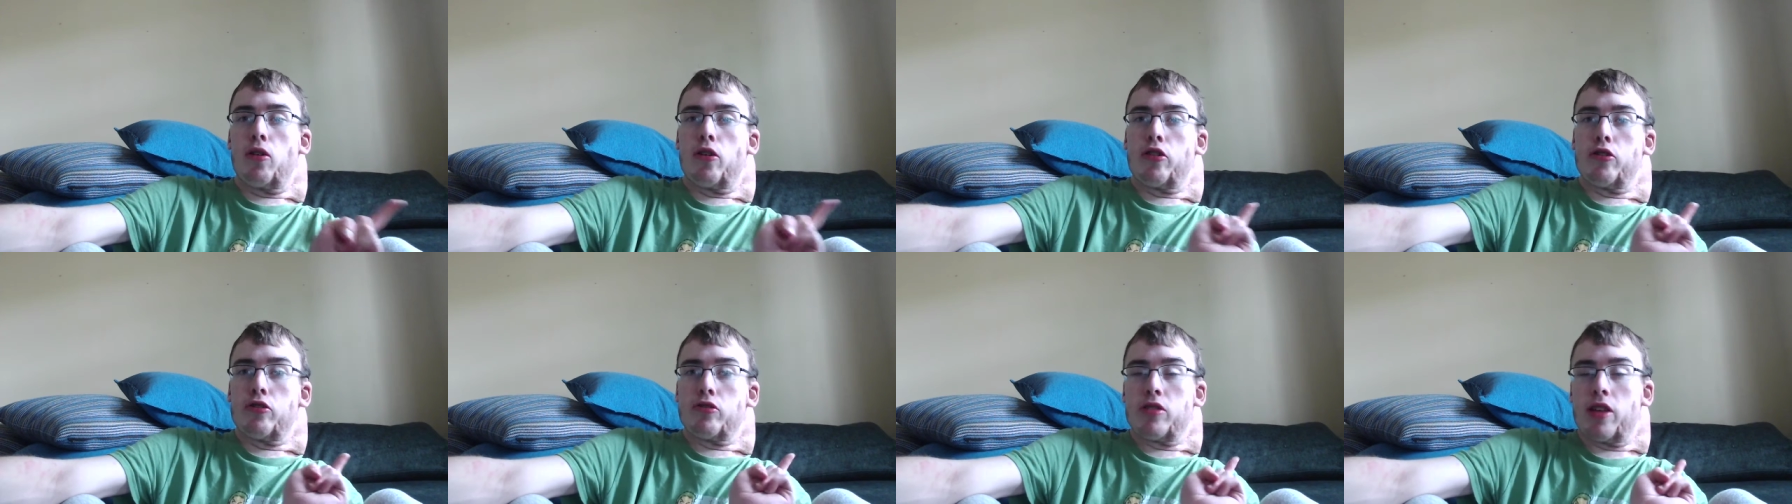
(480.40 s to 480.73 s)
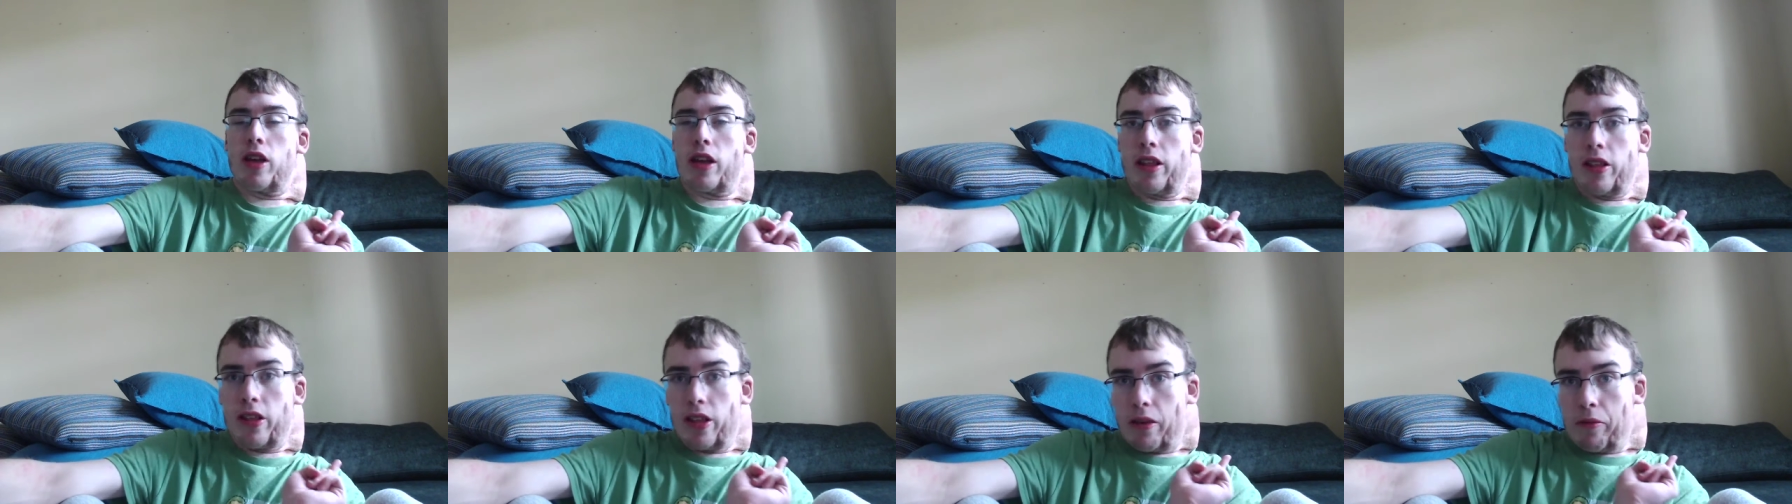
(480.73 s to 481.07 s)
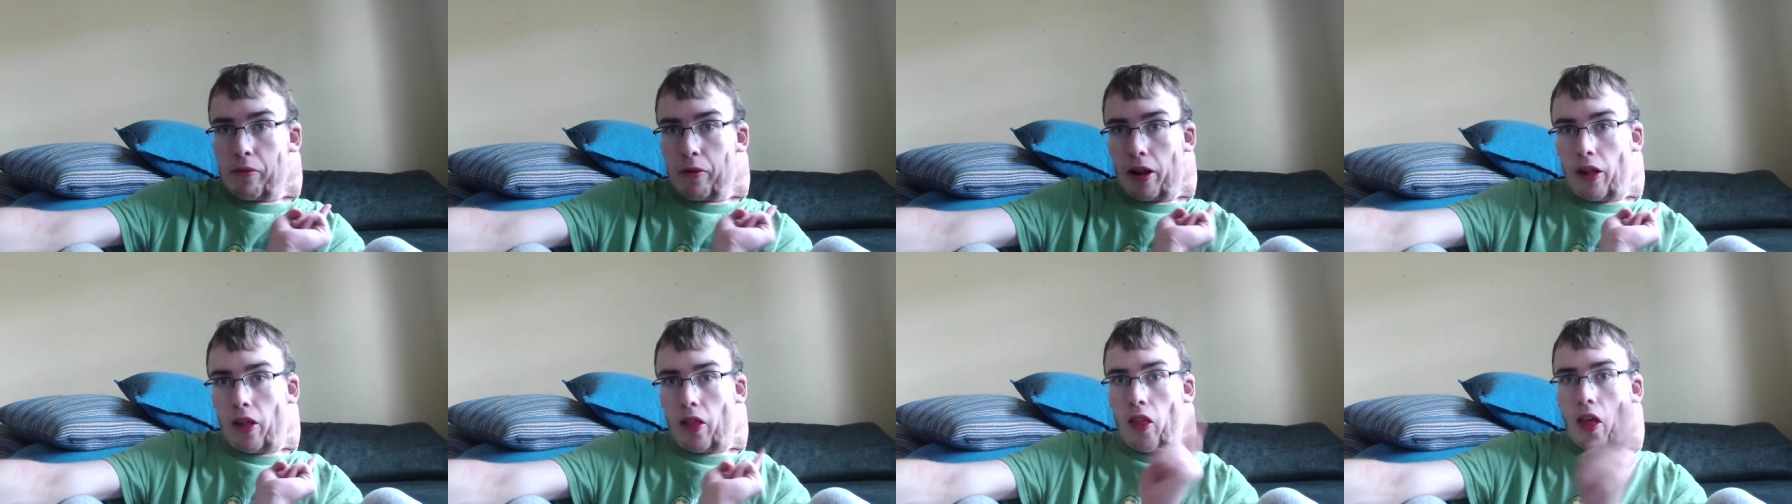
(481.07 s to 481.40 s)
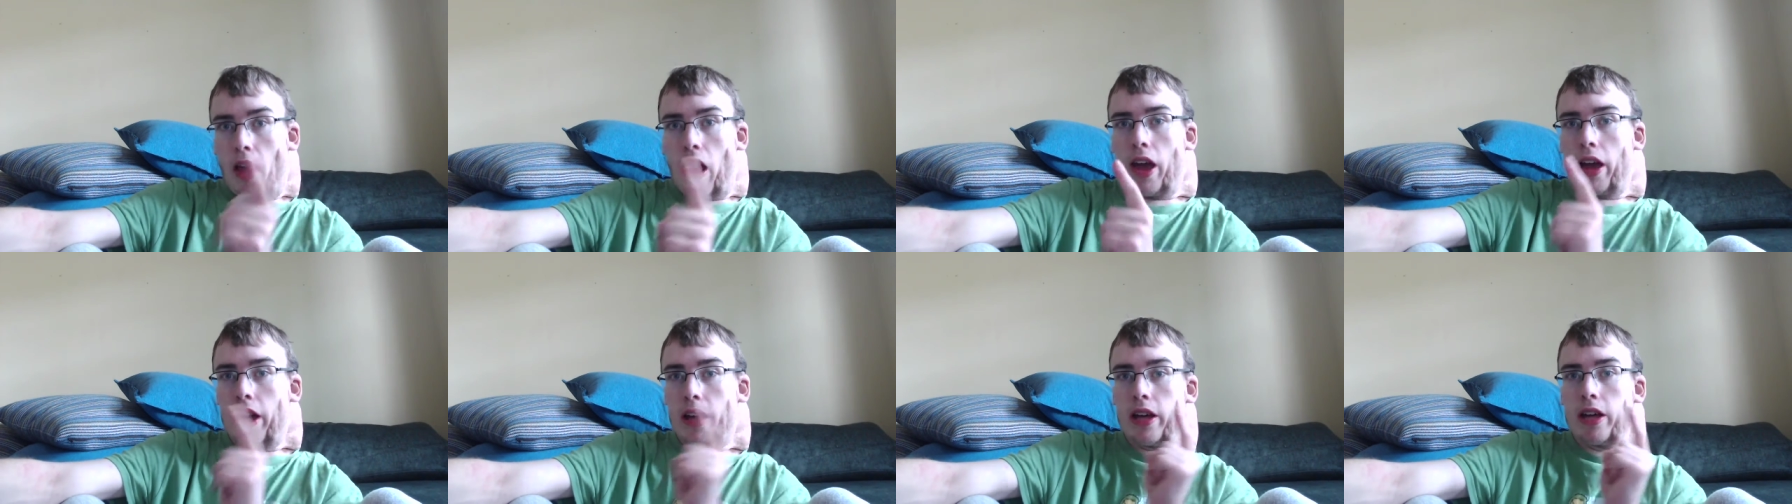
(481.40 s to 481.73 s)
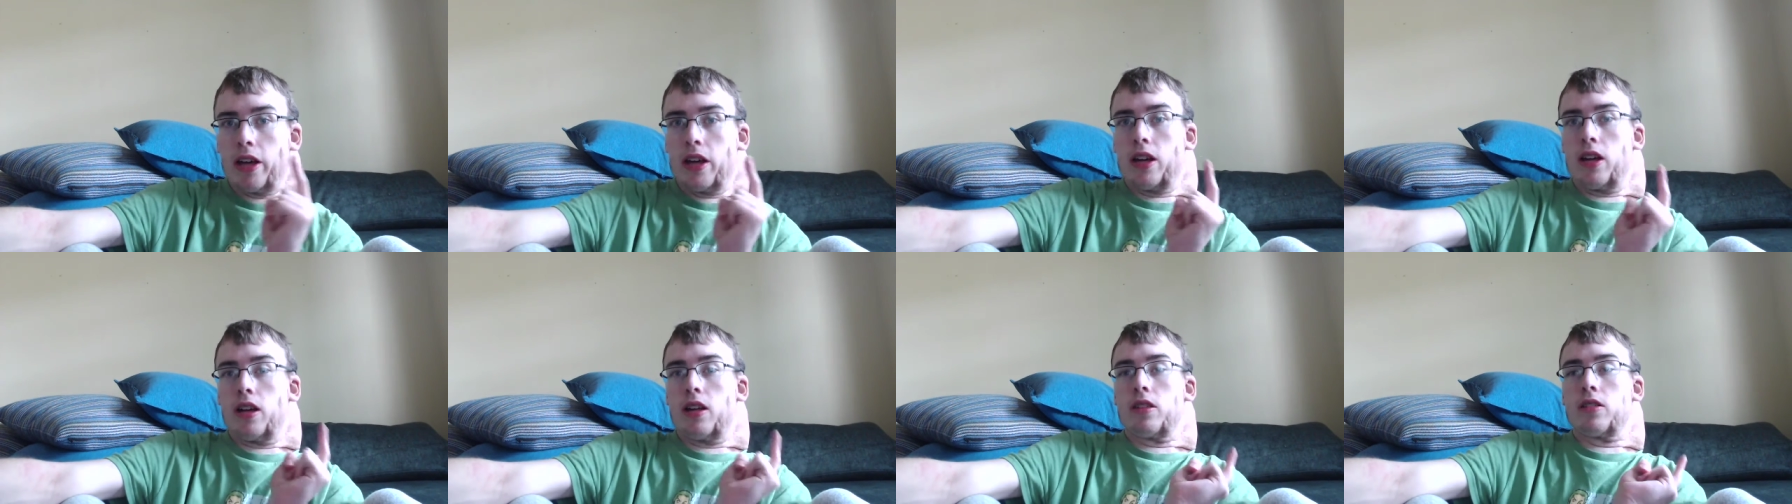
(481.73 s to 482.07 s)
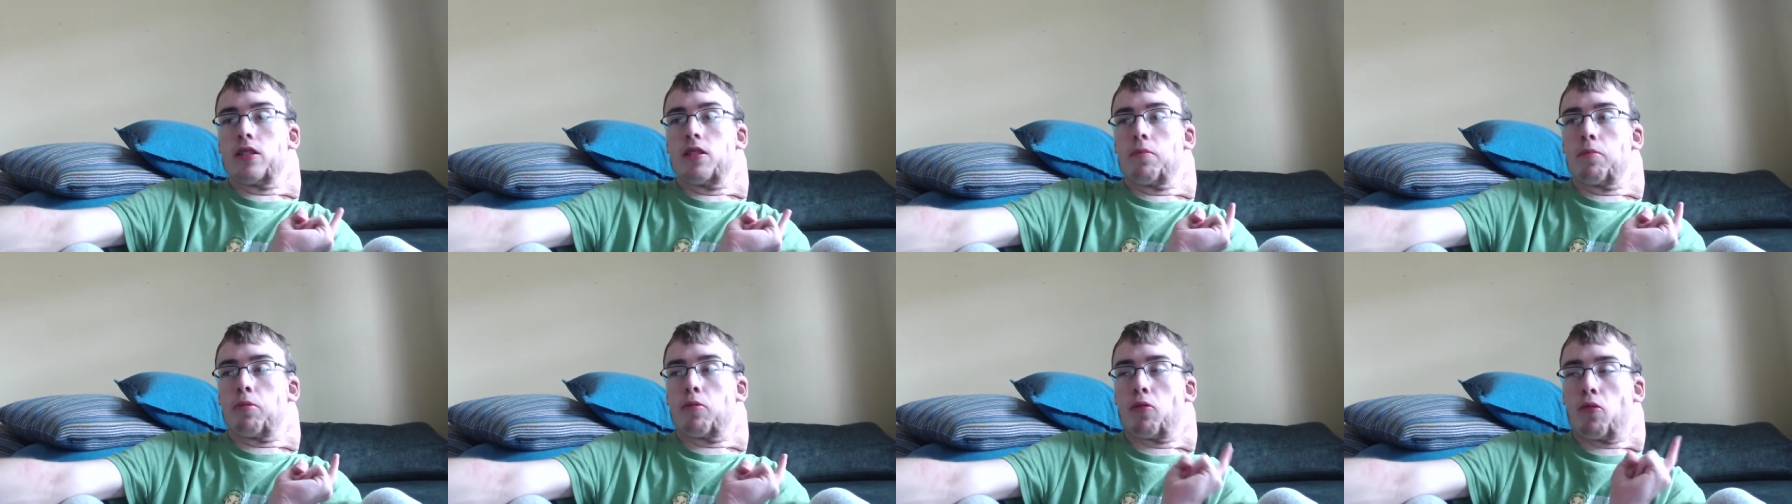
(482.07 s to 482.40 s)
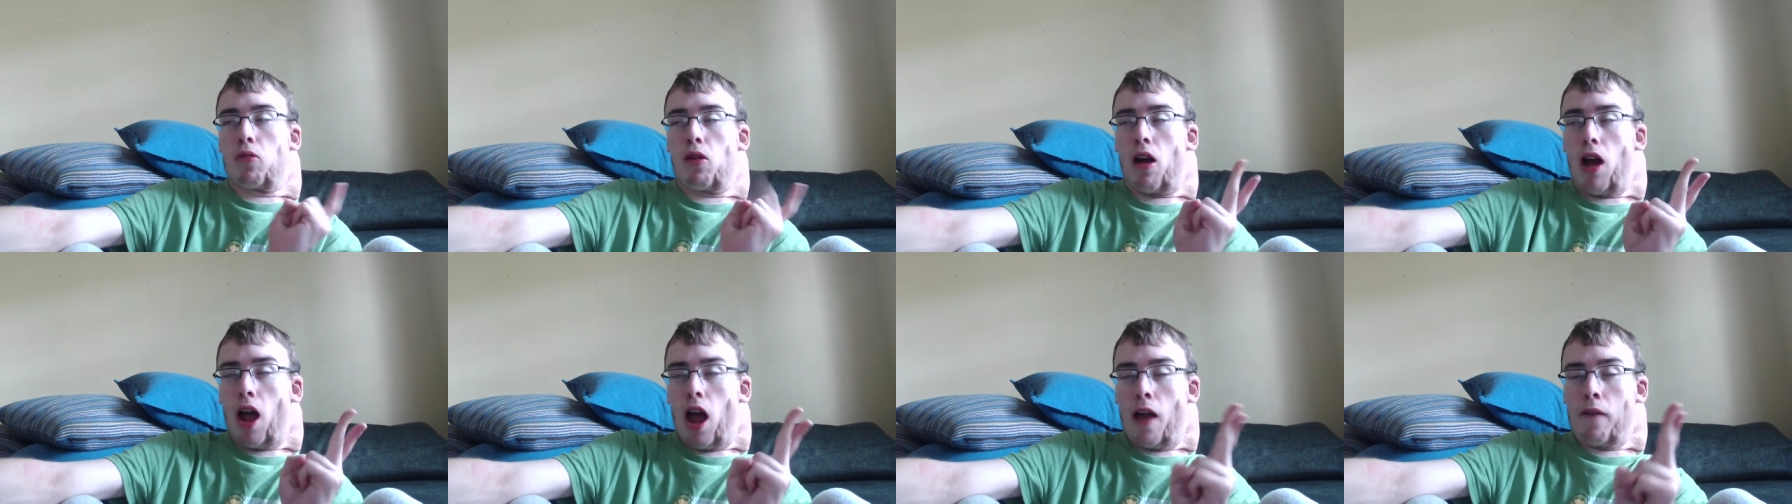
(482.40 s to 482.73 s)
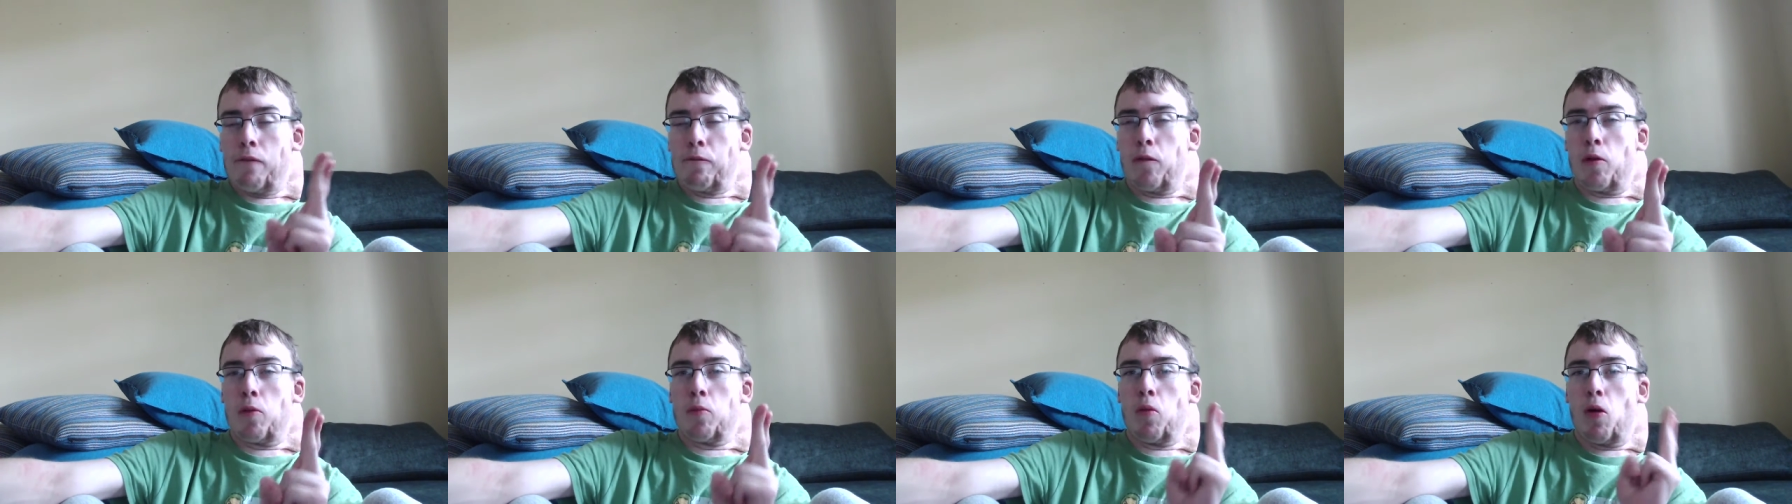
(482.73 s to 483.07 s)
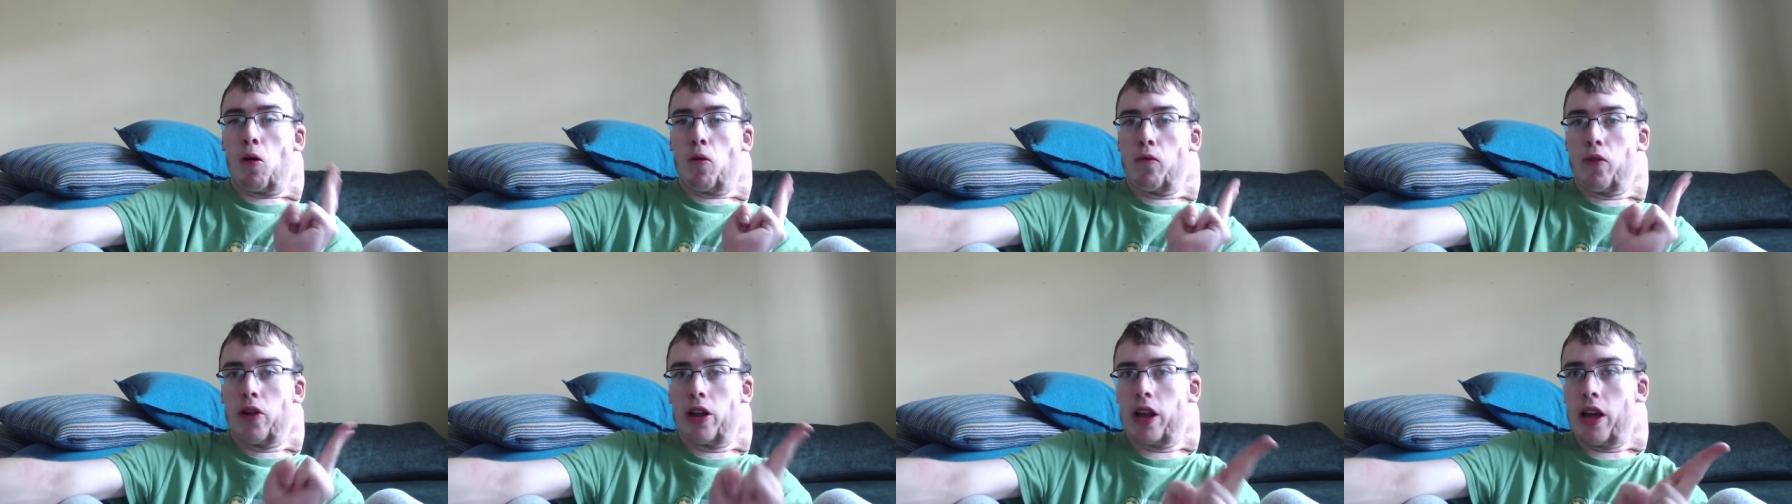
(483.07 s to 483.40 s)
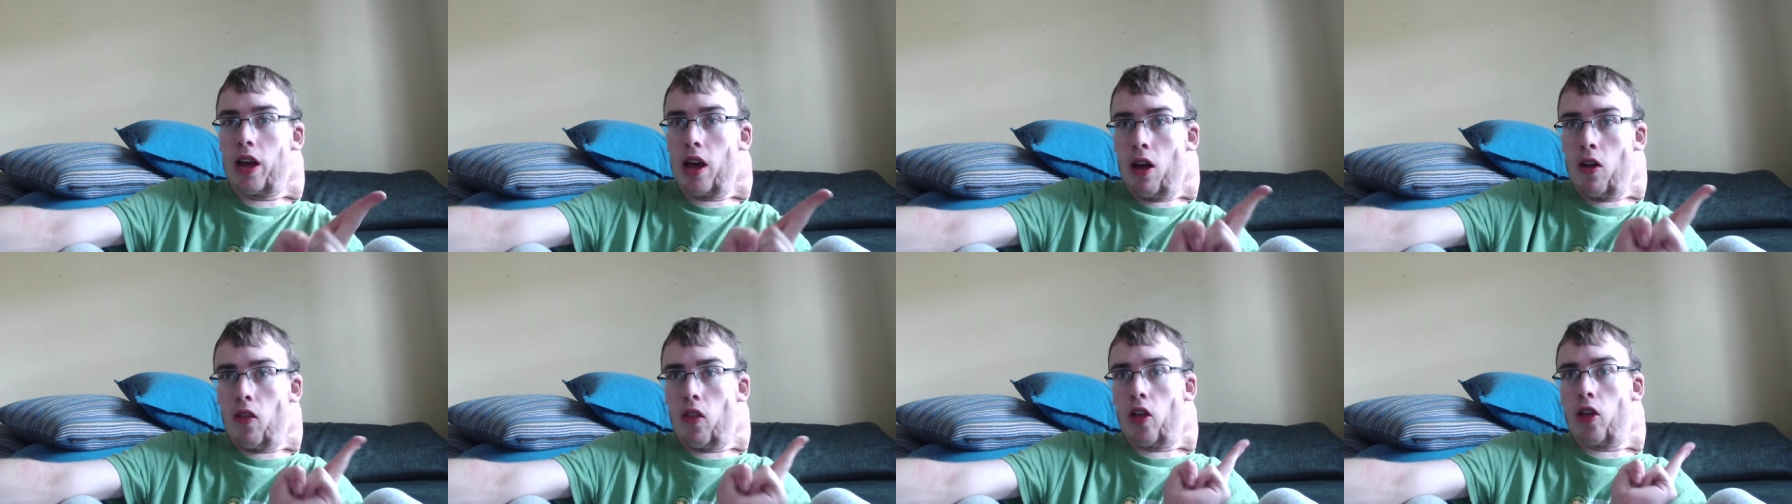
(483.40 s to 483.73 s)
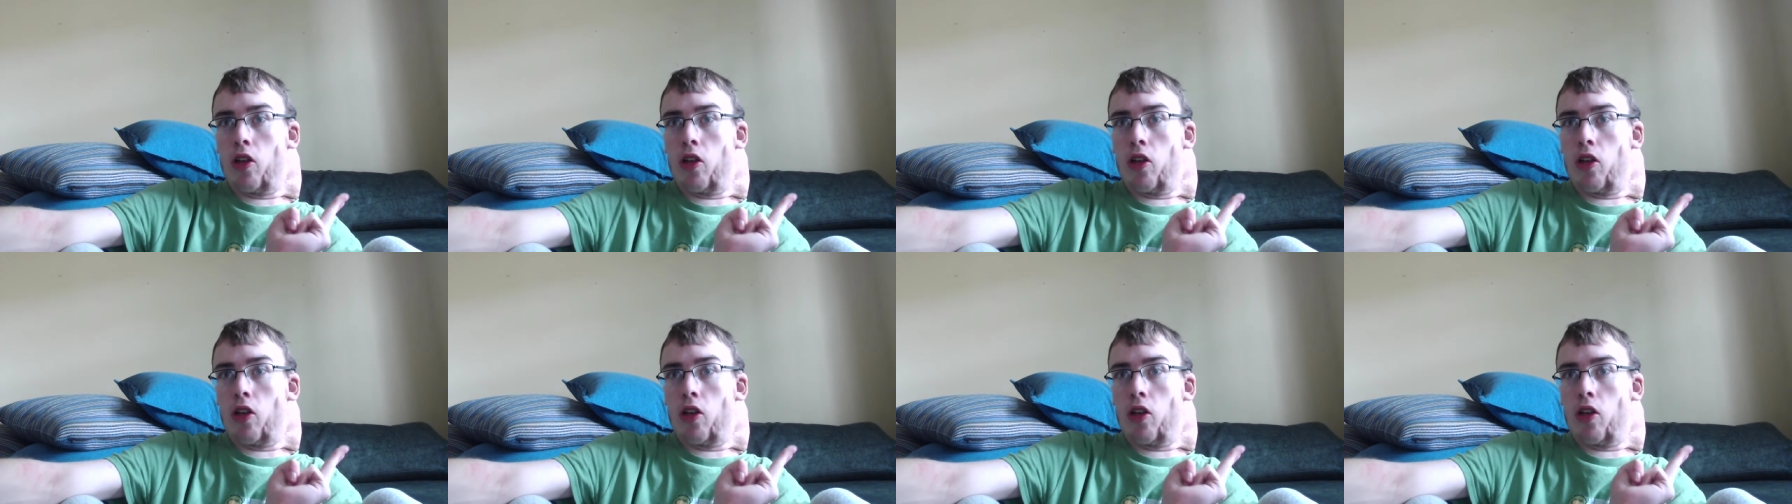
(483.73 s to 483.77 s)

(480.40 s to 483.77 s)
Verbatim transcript: If you did, leave it a like. Subscribe for more videos.